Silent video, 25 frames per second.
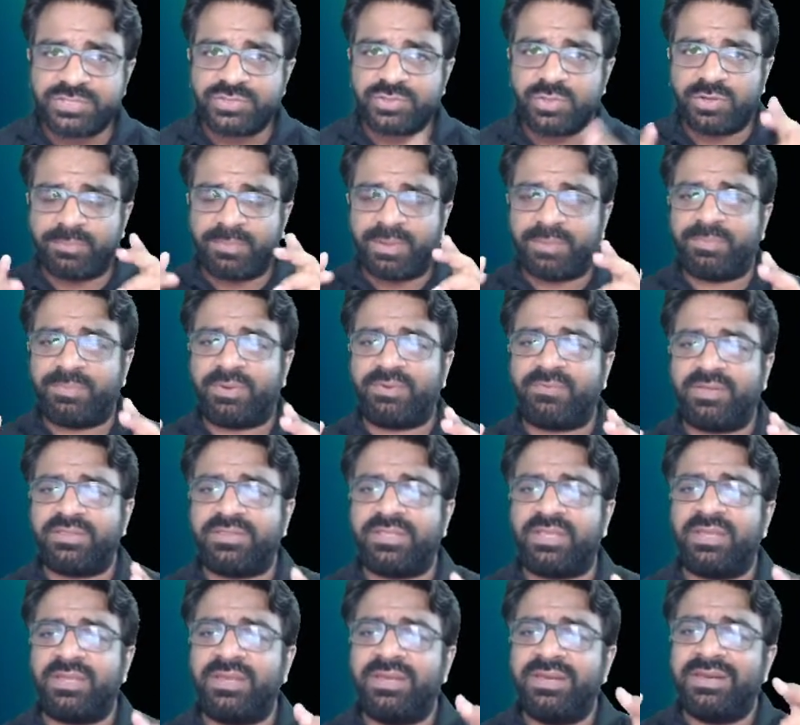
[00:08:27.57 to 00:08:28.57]
So remember one
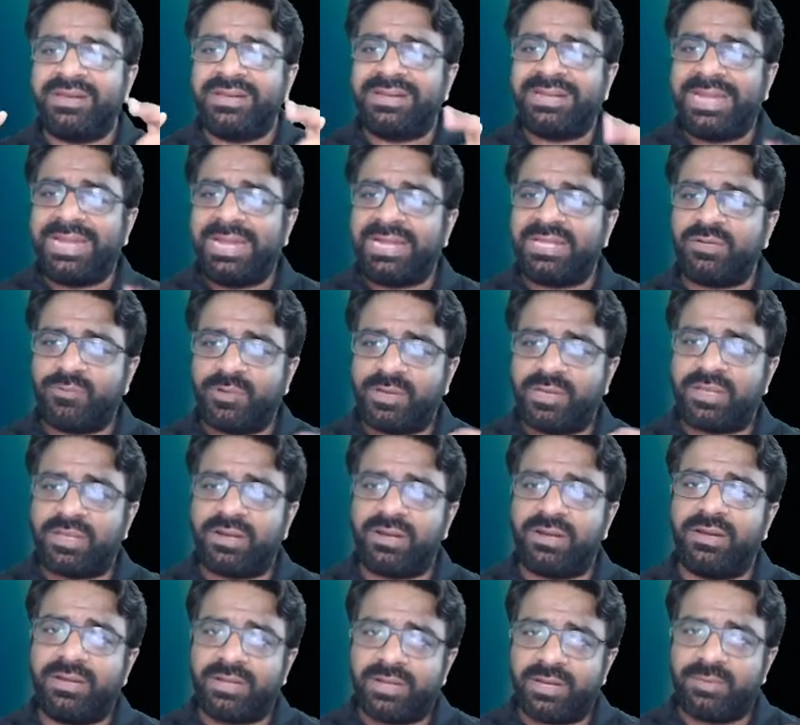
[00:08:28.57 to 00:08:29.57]
thing, network
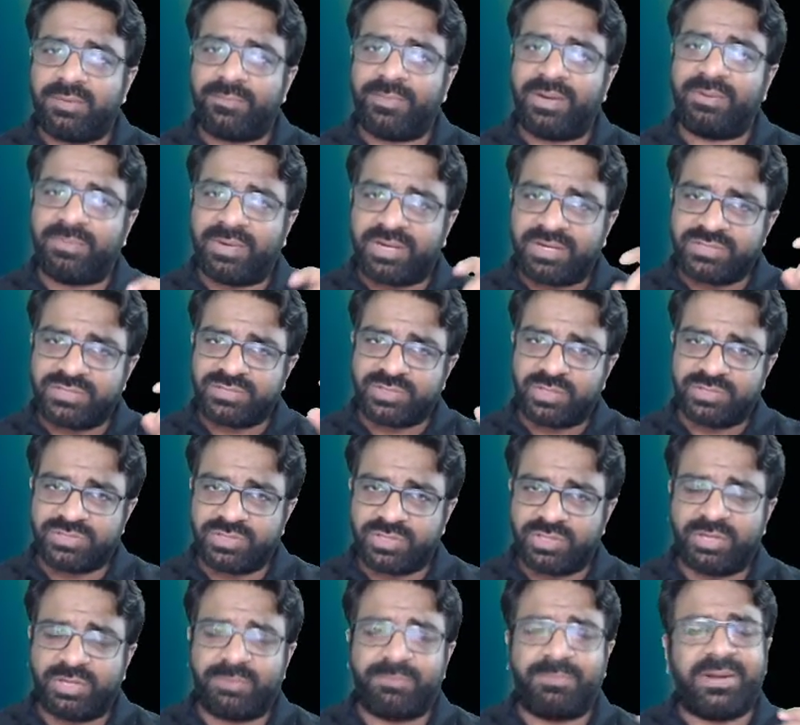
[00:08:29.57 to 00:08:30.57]
related amendment is also
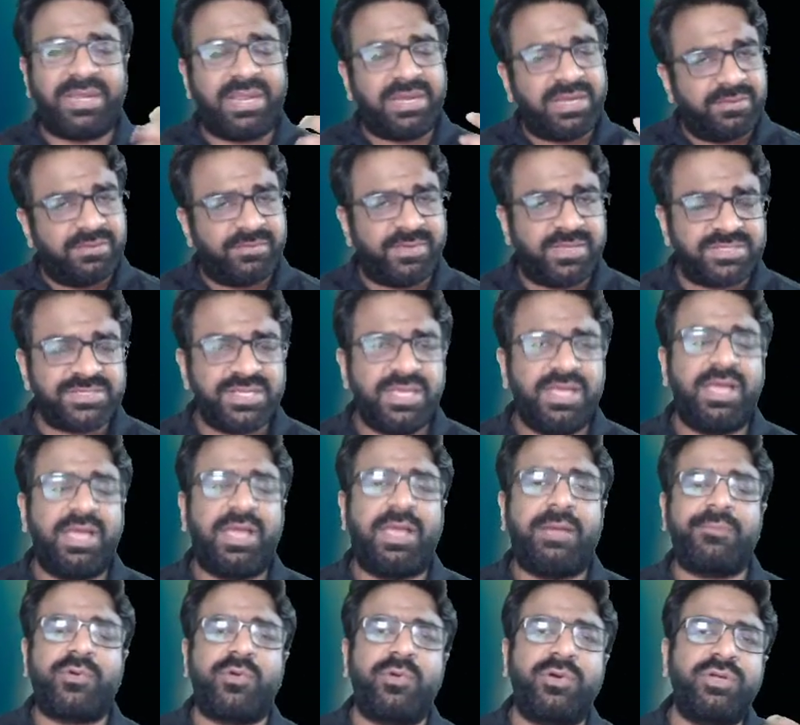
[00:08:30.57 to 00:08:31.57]
there. But anyways,
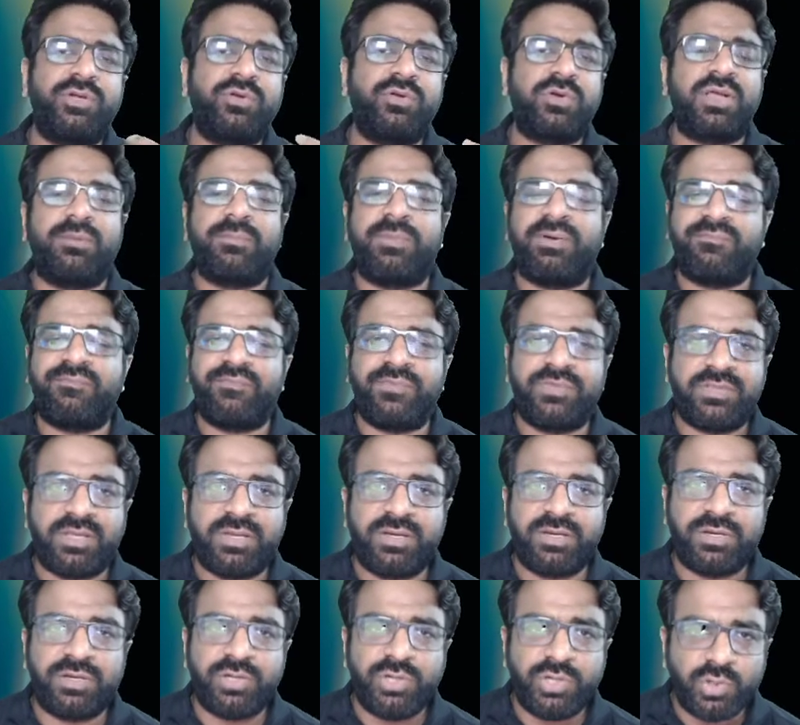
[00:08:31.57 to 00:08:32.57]
I'm going to come up with the
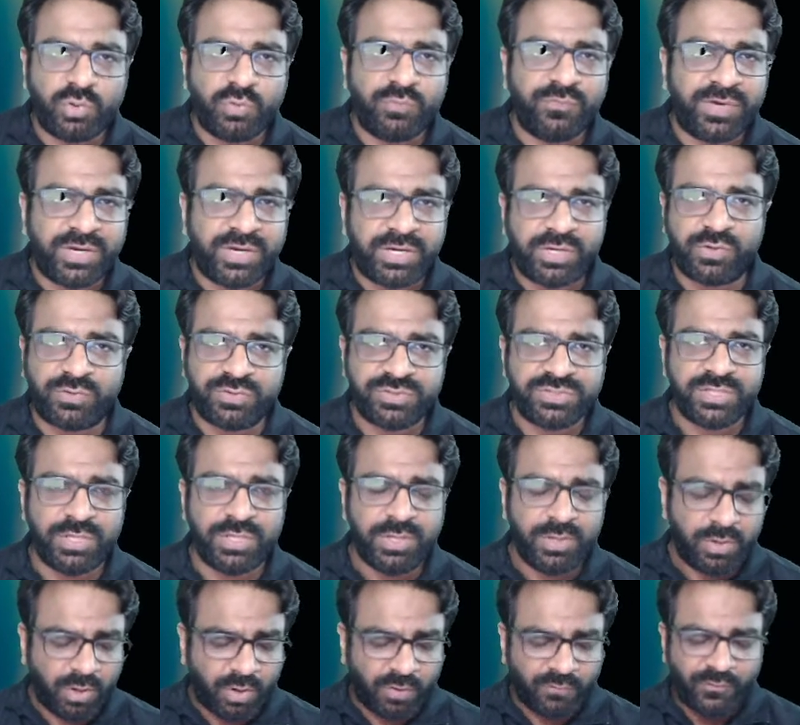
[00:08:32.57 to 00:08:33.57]
new videos
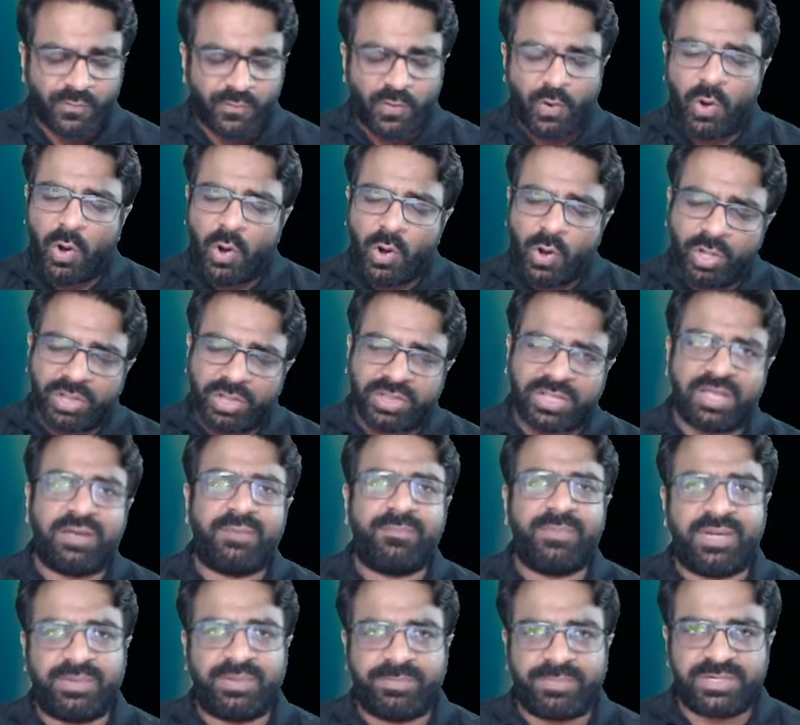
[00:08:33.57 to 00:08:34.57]
of all the
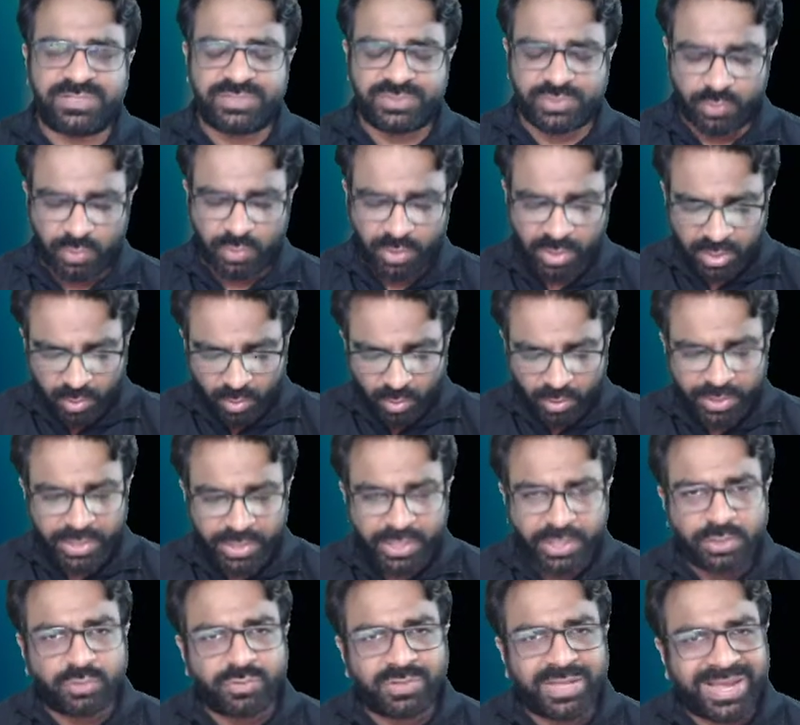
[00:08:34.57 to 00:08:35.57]
amendments. So
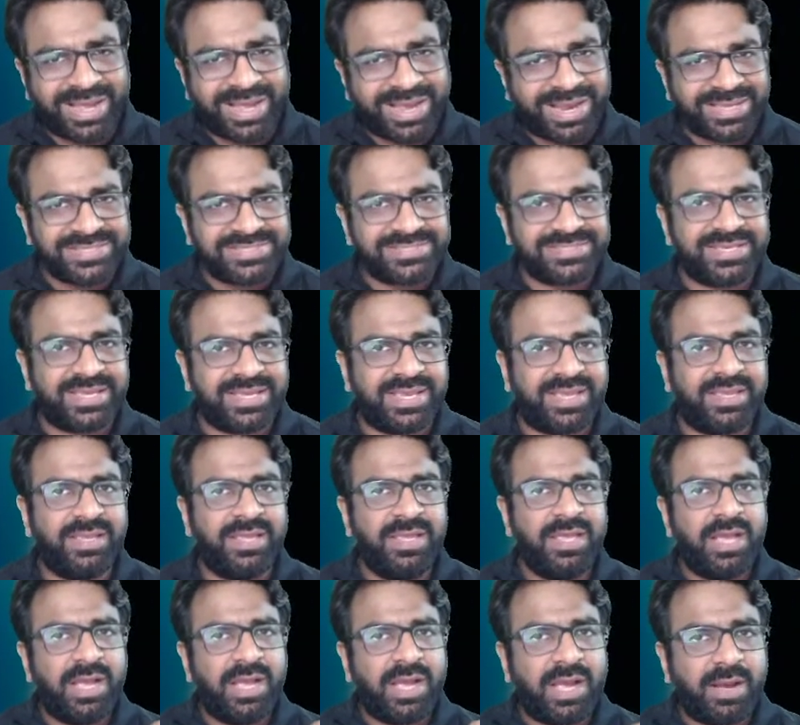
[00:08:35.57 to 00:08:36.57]
according to the ICAI
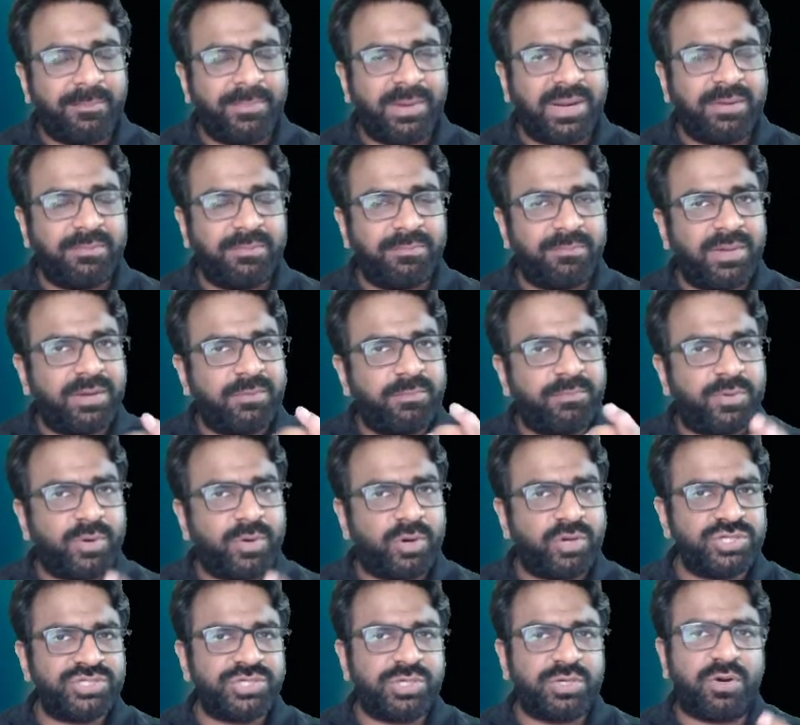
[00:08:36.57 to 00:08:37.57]
amendment
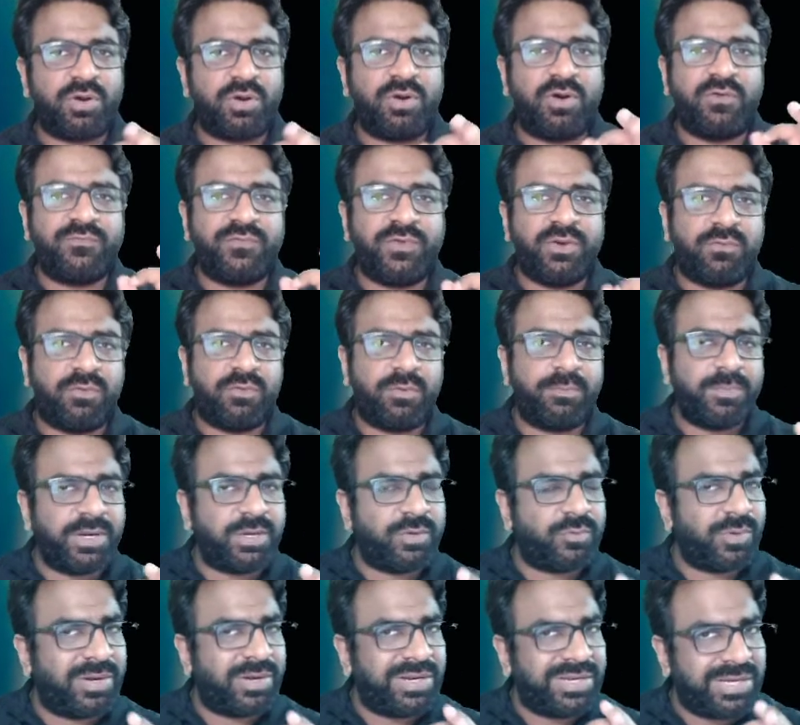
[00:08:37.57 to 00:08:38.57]
brochure of November
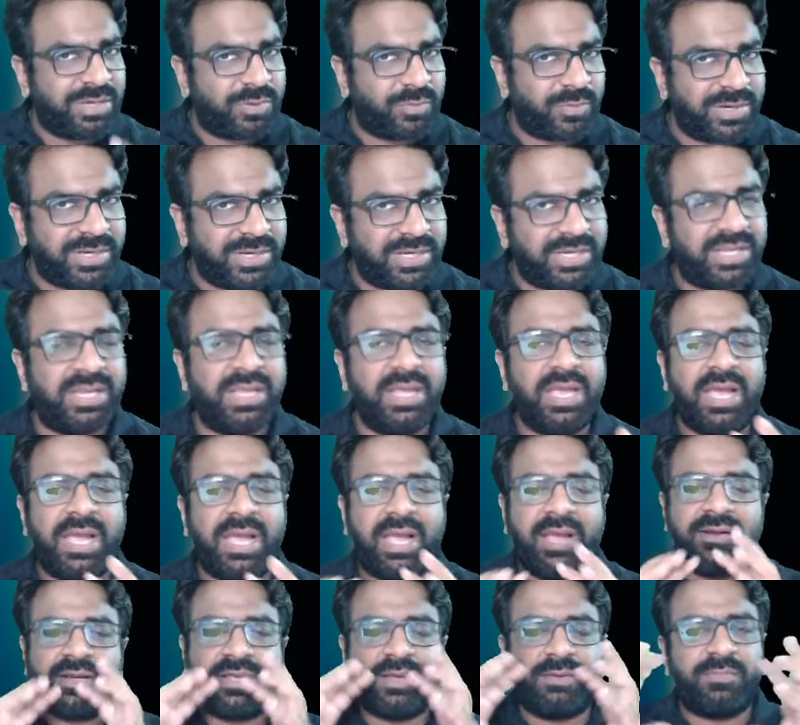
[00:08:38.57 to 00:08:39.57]
2020,
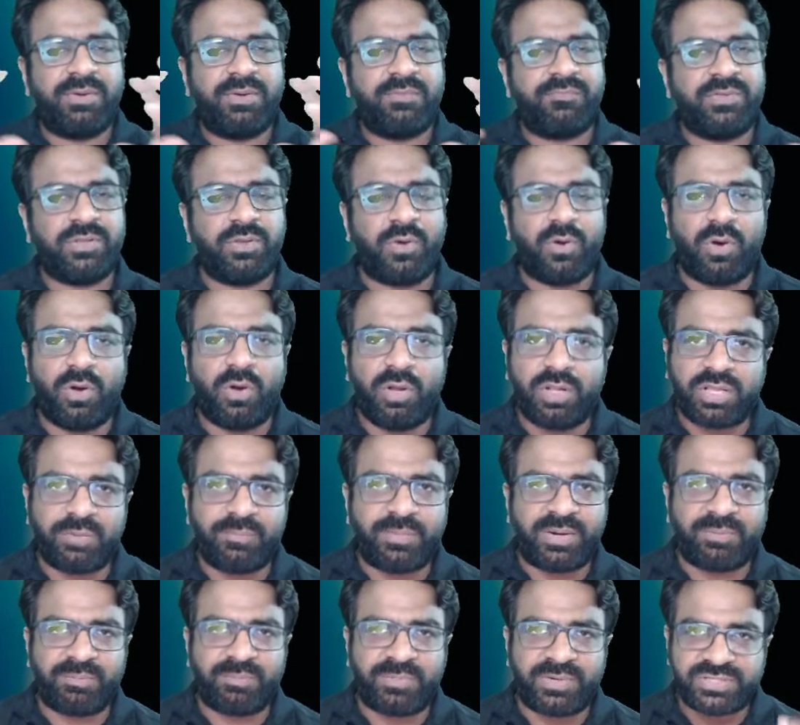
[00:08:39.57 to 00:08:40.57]
I'll come up with all the
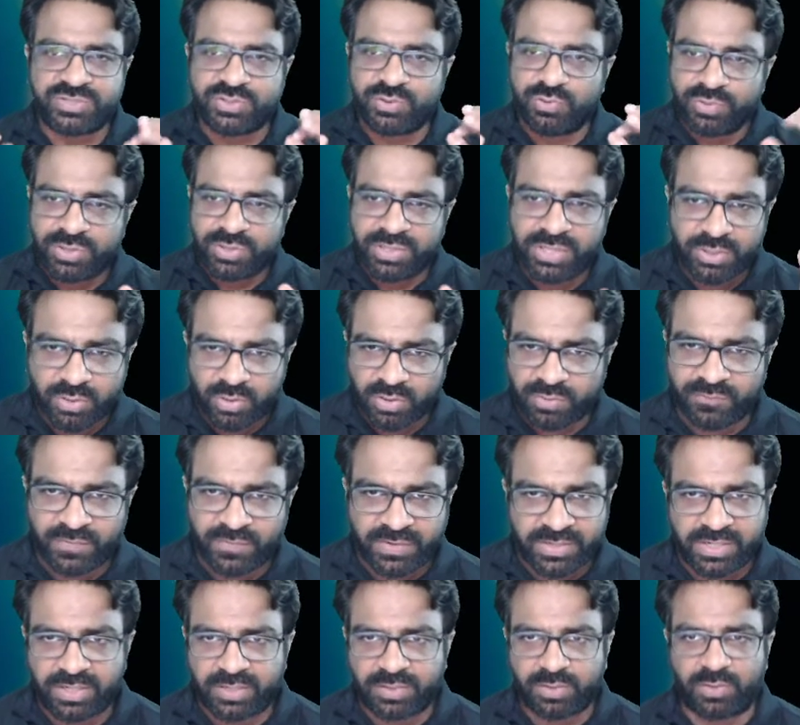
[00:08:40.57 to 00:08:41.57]
amendments. You need not
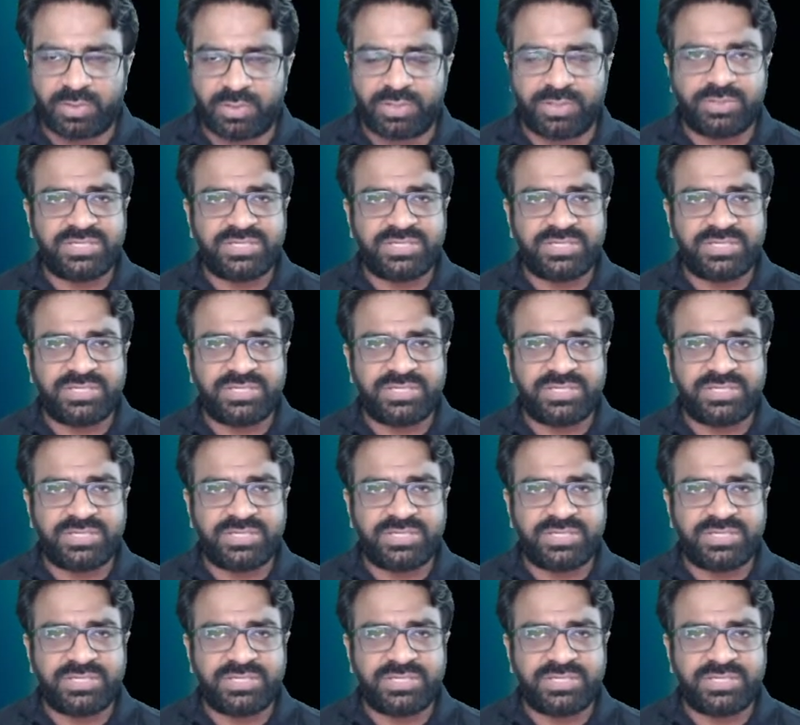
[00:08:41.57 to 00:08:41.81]
worry at all.